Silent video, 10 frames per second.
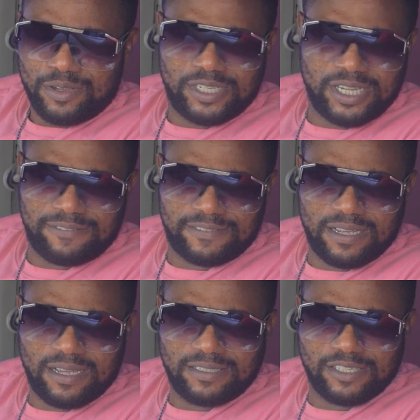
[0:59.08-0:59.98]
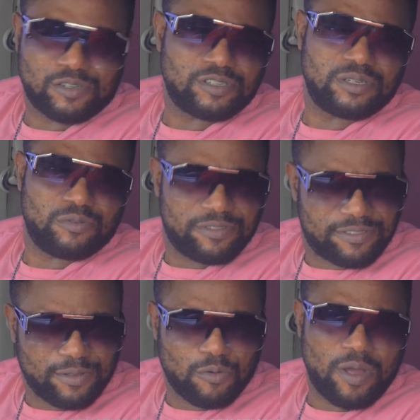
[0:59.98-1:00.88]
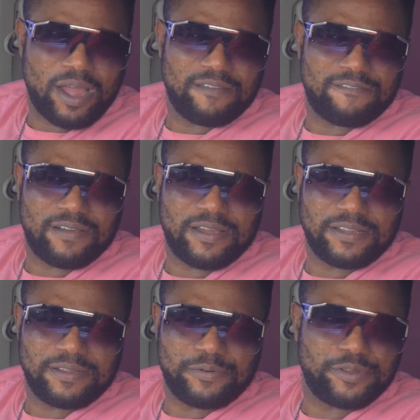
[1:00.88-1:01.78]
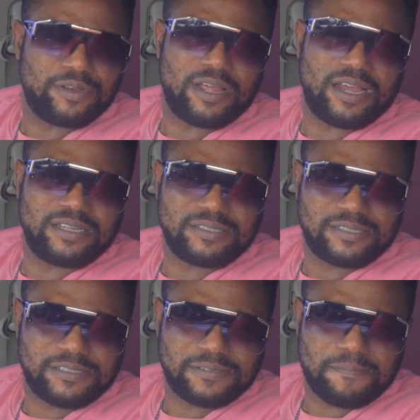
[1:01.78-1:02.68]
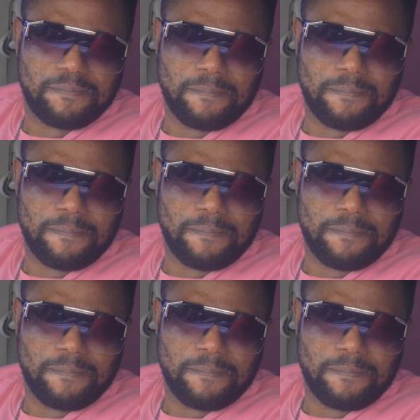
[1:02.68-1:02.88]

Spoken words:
You see, after discussing with your wife, I realized